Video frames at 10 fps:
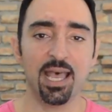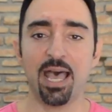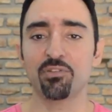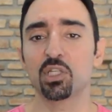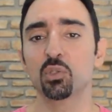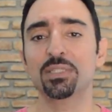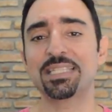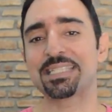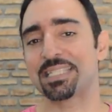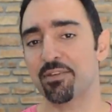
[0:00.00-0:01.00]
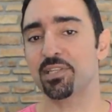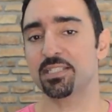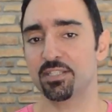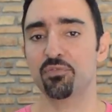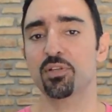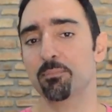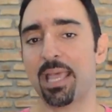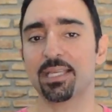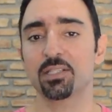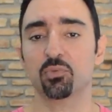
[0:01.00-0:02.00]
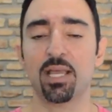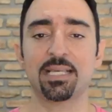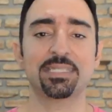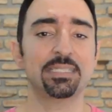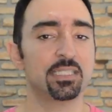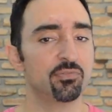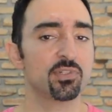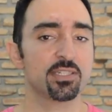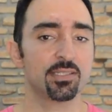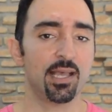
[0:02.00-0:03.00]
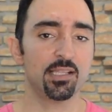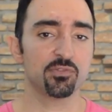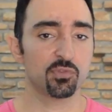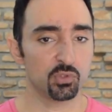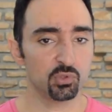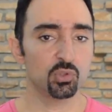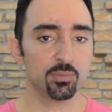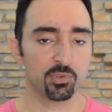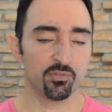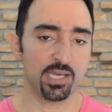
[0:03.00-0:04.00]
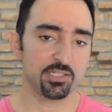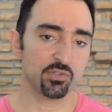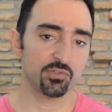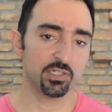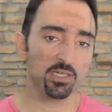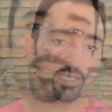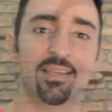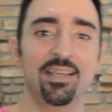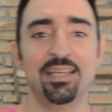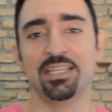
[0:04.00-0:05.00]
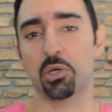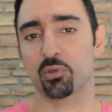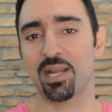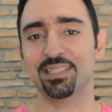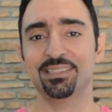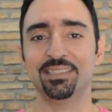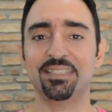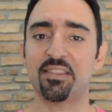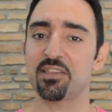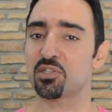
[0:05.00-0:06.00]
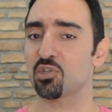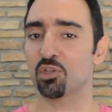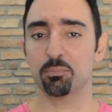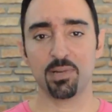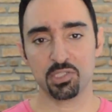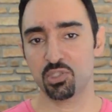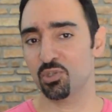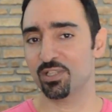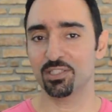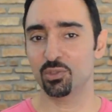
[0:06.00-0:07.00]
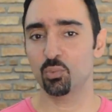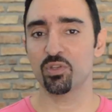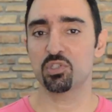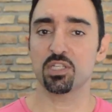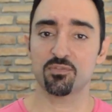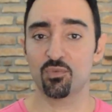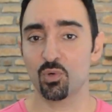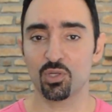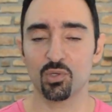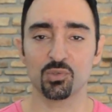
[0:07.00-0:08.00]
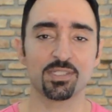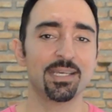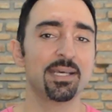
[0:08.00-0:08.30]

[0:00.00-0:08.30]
I've included 7 different backing tracks in different styles for you to improvise over. Now granted, there's not much you can do with just 4 notes,